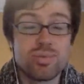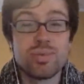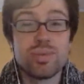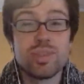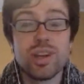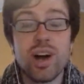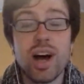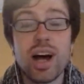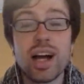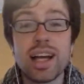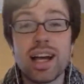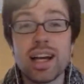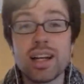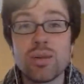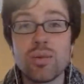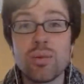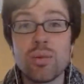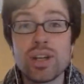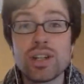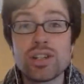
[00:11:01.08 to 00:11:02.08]
I kind
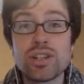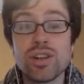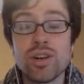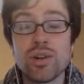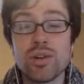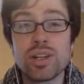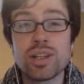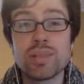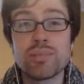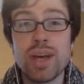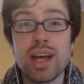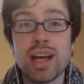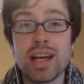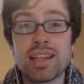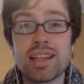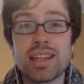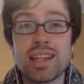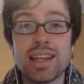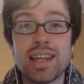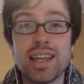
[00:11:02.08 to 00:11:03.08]
of wish going back
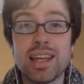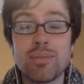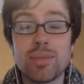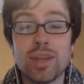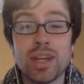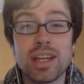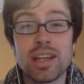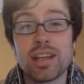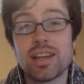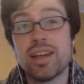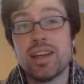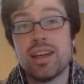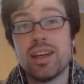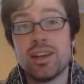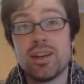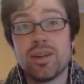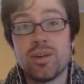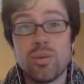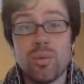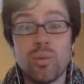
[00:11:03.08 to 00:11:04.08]
on that game, like,
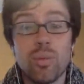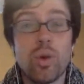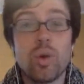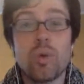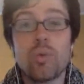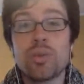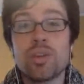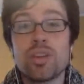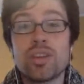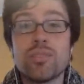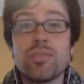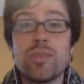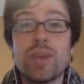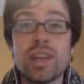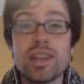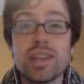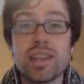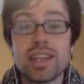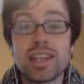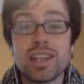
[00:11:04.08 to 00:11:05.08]
what would it have
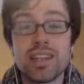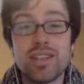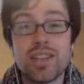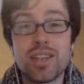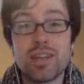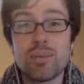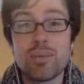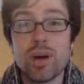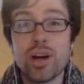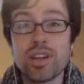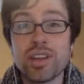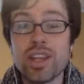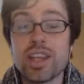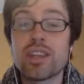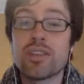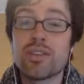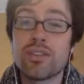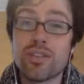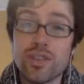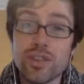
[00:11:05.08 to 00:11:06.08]
been like if they'd brought that
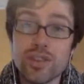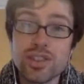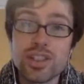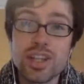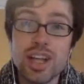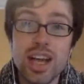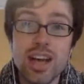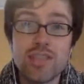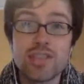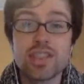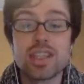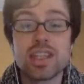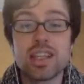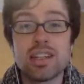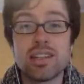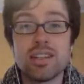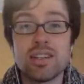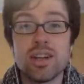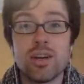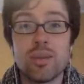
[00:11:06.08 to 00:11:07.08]
in the first half to get,
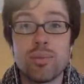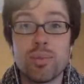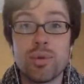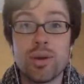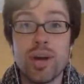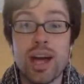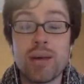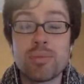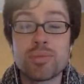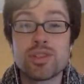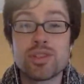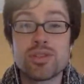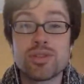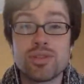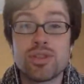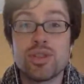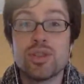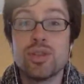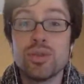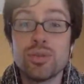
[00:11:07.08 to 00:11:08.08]
perhaps
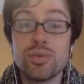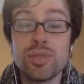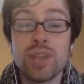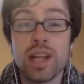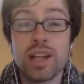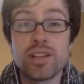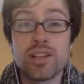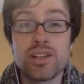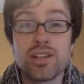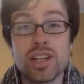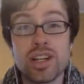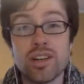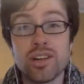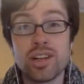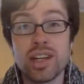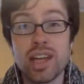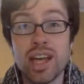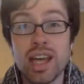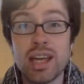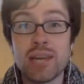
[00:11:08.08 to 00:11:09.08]
two
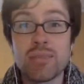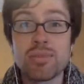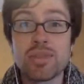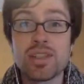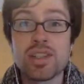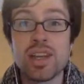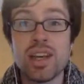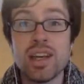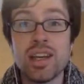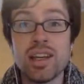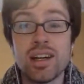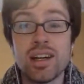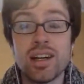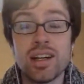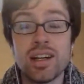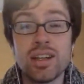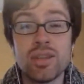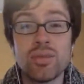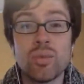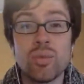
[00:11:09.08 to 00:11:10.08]
legendary games
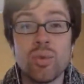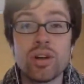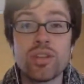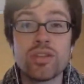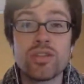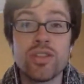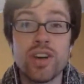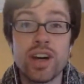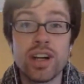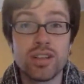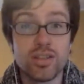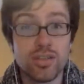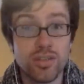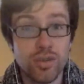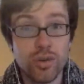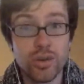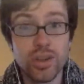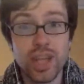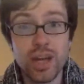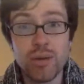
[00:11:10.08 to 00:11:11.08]
in one Final
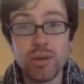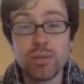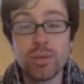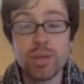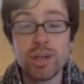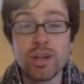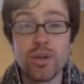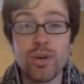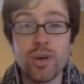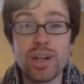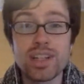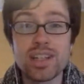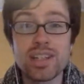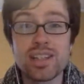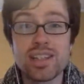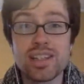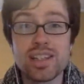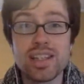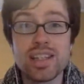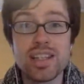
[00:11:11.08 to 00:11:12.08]
Four? That would have been great to
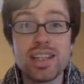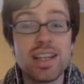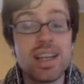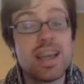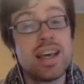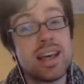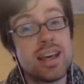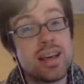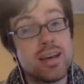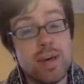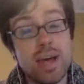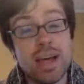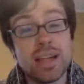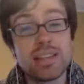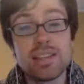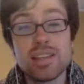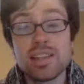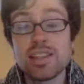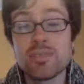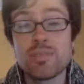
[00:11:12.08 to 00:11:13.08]
see. As
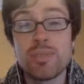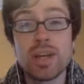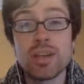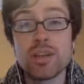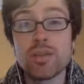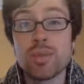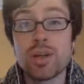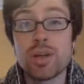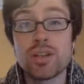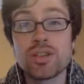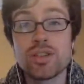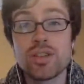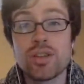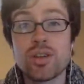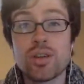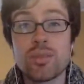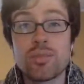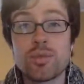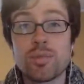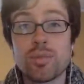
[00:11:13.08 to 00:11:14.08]
it is, Baylor Bears
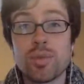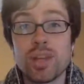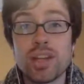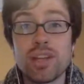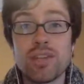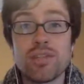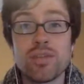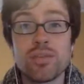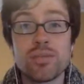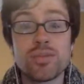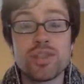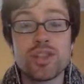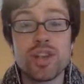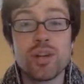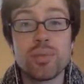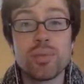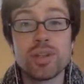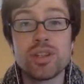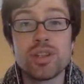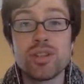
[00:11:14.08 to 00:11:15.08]
showed up to play from
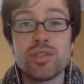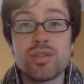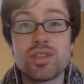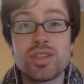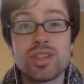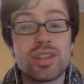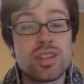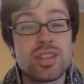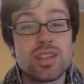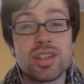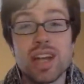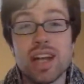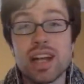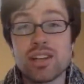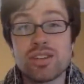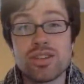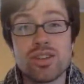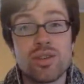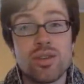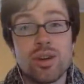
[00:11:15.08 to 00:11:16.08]
jump, and Houston did not
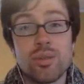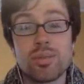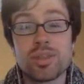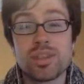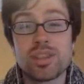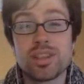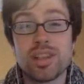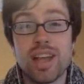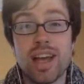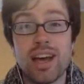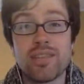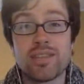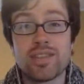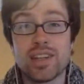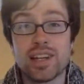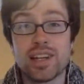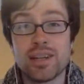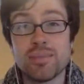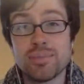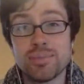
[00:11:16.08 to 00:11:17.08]
show up until
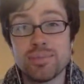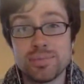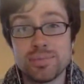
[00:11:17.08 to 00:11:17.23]
halftime.